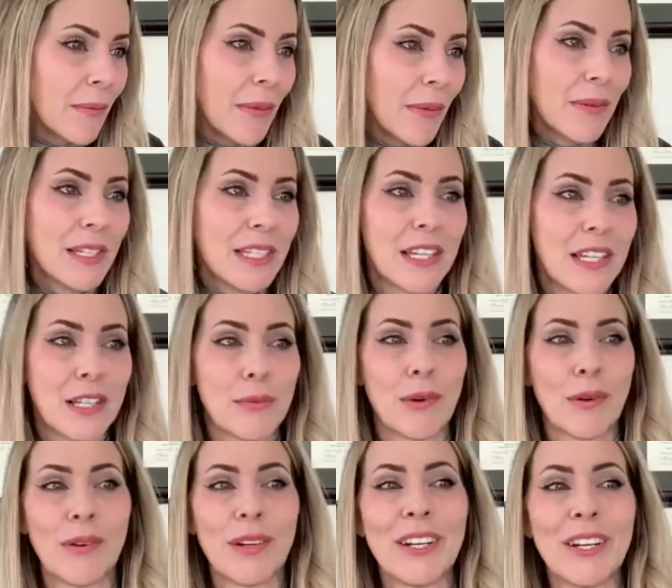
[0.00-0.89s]
maybe 6
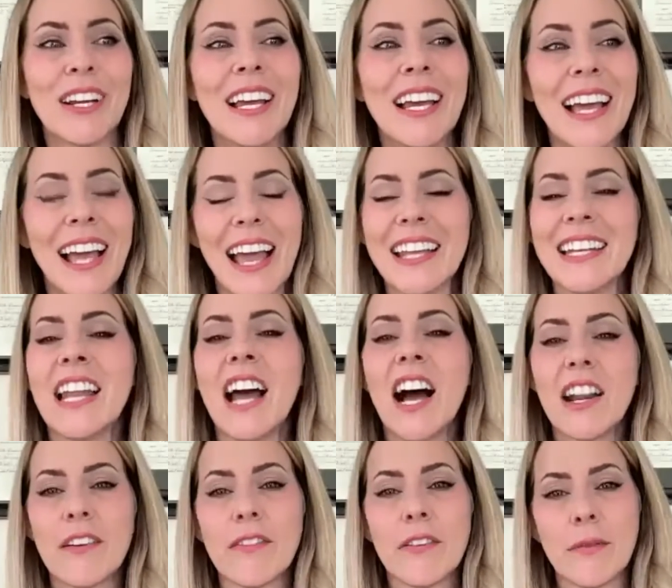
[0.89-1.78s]
more and
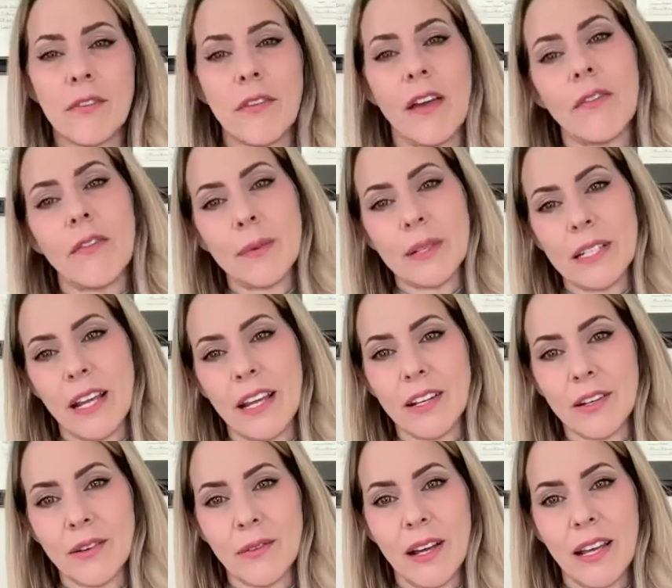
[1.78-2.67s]
none of them have ever been
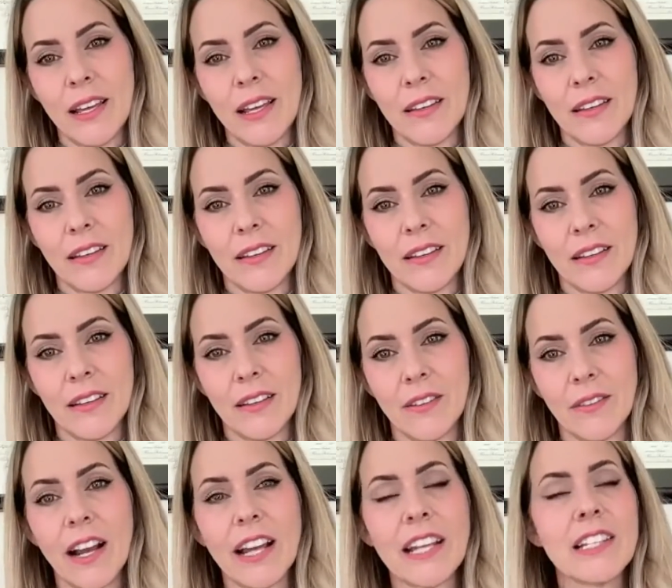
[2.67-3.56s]
taken away.
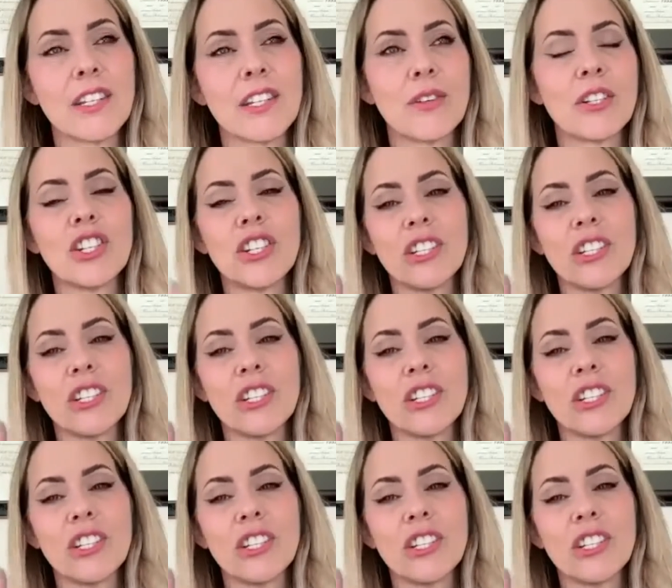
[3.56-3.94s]
Right. So it's